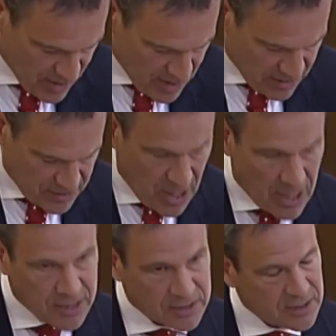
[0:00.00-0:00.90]
The
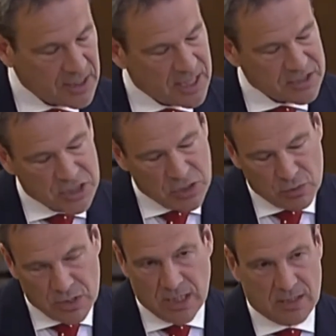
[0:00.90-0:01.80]
island has a
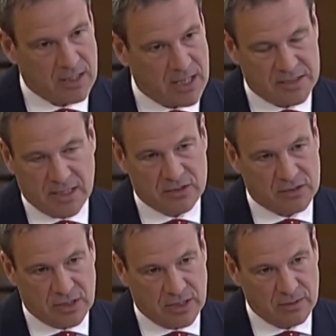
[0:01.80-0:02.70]
unique
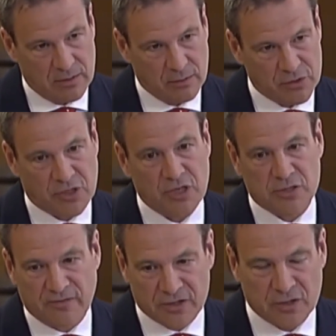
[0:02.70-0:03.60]
identity, which those of
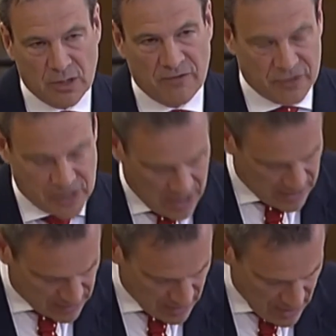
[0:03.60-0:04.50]
us who live on the island
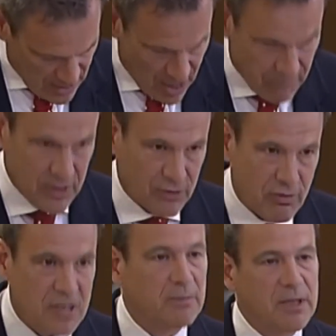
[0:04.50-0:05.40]
are
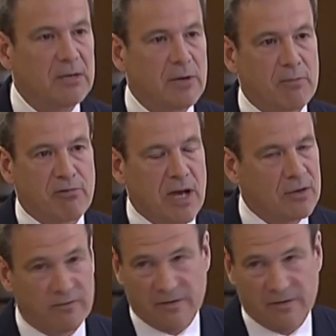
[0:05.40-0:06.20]
incredibly proud of and